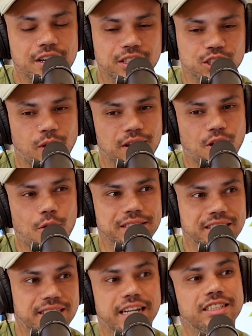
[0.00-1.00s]
So I'll go on
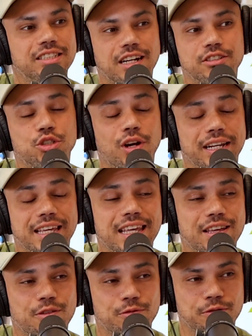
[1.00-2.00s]
stage and I'll try to
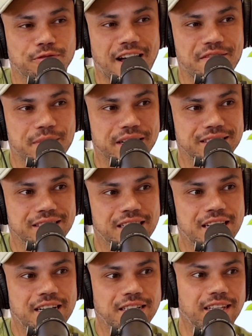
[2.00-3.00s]
kill for 5 minutes.
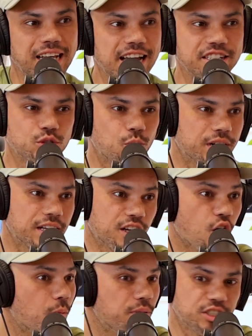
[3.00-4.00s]
Like I just want to
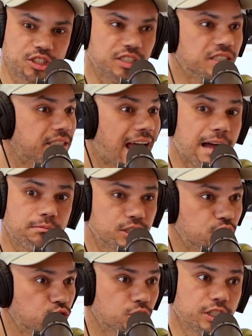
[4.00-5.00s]
go up and just
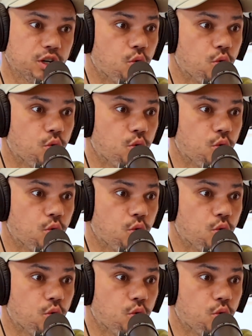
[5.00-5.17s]
establish really